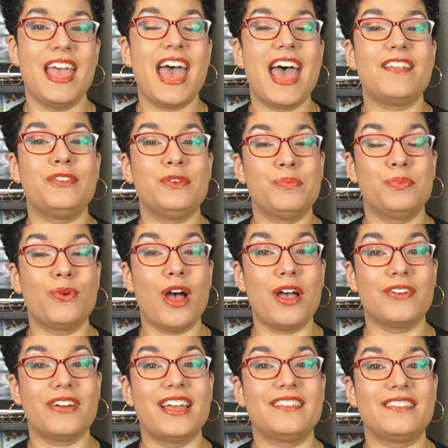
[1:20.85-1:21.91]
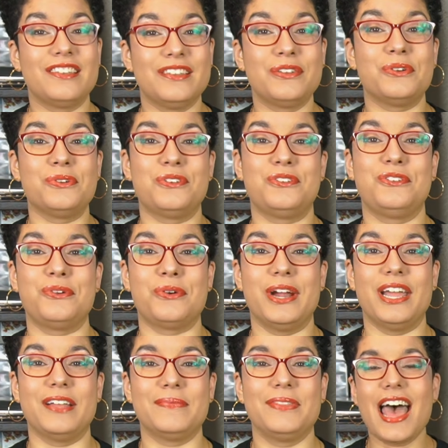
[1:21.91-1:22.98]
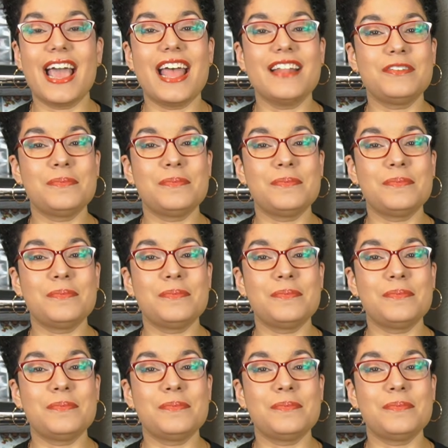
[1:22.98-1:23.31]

as you progress through the story. I got to